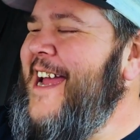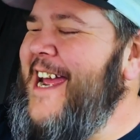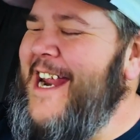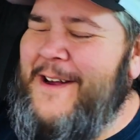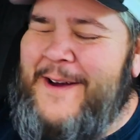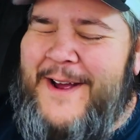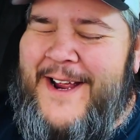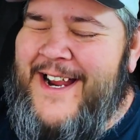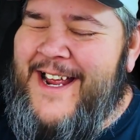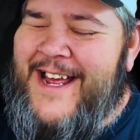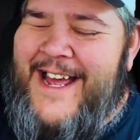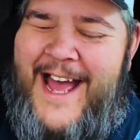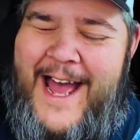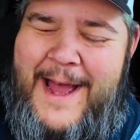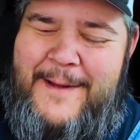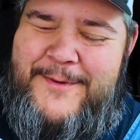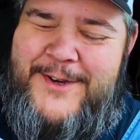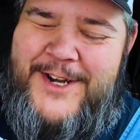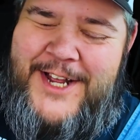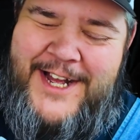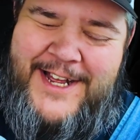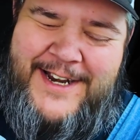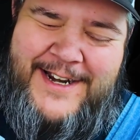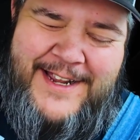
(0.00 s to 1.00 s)
Anyway, I'm
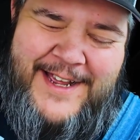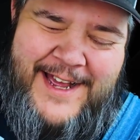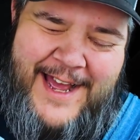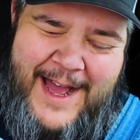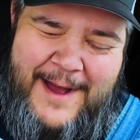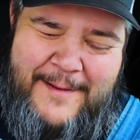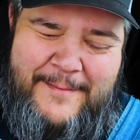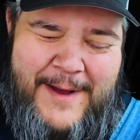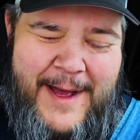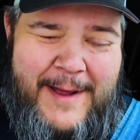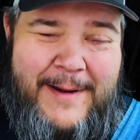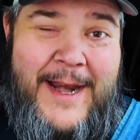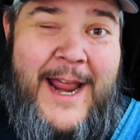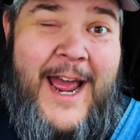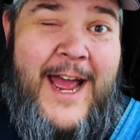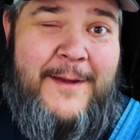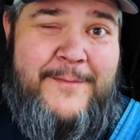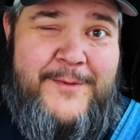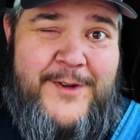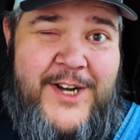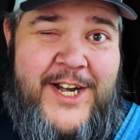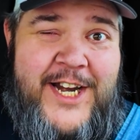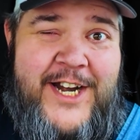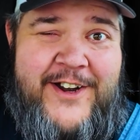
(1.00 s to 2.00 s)
done.
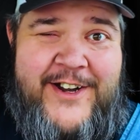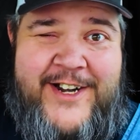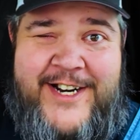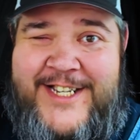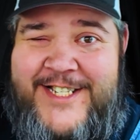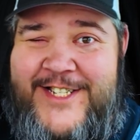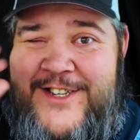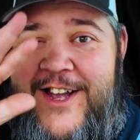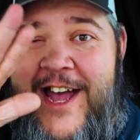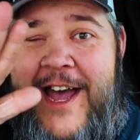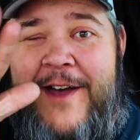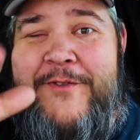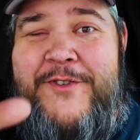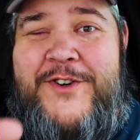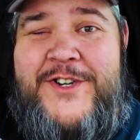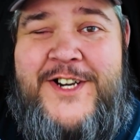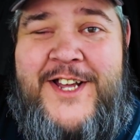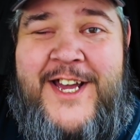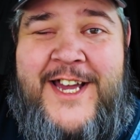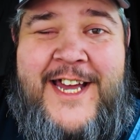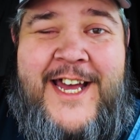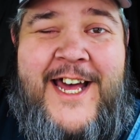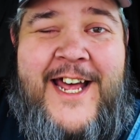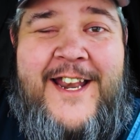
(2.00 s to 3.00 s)
I'm delirious. So have a good
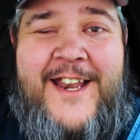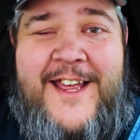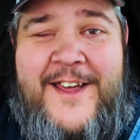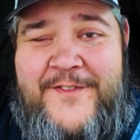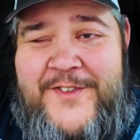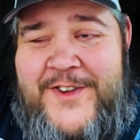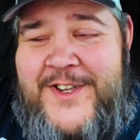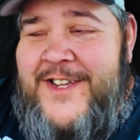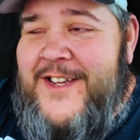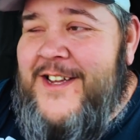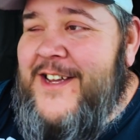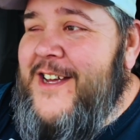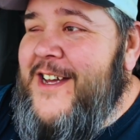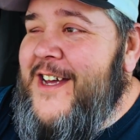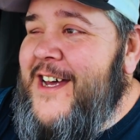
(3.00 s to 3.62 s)
night. I love you.